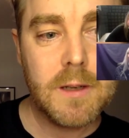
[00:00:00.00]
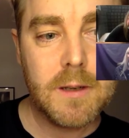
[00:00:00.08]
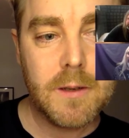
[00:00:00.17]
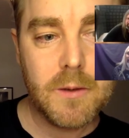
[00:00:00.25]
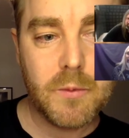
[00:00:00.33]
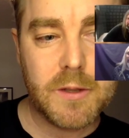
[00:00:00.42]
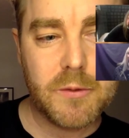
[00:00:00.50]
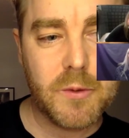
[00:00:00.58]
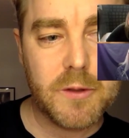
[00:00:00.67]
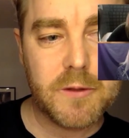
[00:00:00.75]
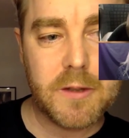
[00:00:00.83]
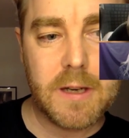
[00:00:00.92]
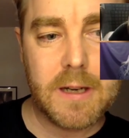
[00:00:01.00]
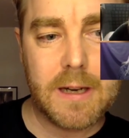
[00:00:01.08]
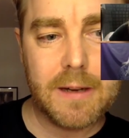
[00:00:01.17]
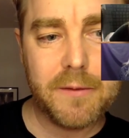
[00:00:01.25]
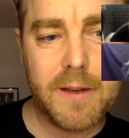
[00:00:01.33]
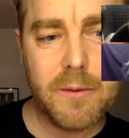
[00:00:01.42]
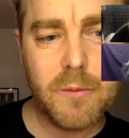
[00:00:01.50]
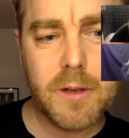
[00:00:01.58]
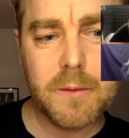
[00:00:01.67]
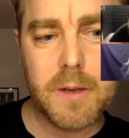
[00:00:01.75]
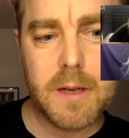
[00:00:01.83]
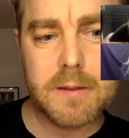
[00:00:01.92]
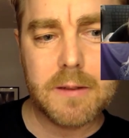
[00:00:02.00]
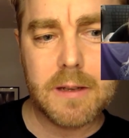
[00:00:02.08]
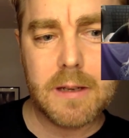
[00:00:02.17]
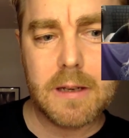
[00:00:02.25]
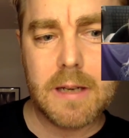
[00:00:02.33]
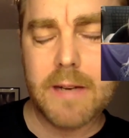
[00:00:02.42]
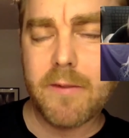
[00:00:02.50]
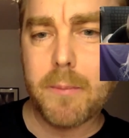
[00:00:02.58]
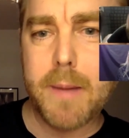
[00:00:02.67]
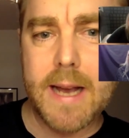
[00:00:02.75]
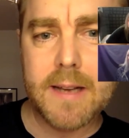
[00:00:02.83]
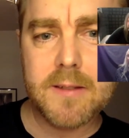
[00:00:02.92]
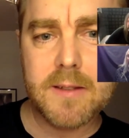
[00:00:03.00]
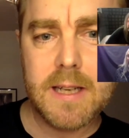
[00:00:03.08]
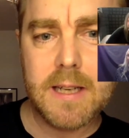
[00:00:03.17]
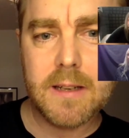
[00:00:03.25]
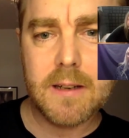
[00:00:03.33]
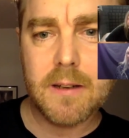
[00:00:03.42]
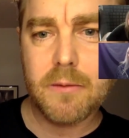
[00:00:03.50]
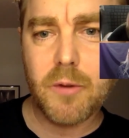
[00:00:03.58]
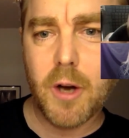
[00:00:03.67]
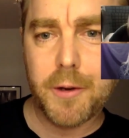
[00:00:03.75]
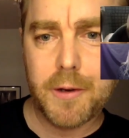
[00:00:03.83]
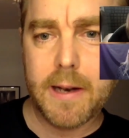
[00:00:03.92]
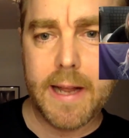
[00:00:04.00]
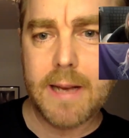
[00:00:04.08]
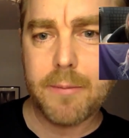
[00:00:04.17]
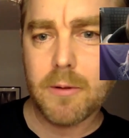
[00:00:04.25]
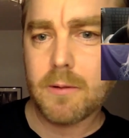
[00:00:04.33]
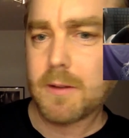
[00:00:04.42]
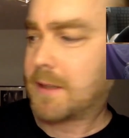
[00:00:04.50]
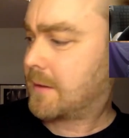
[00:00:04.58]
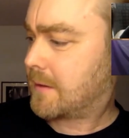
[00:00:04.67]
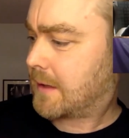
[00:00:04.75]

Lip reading: which was I think one of the kind of a magazine run label that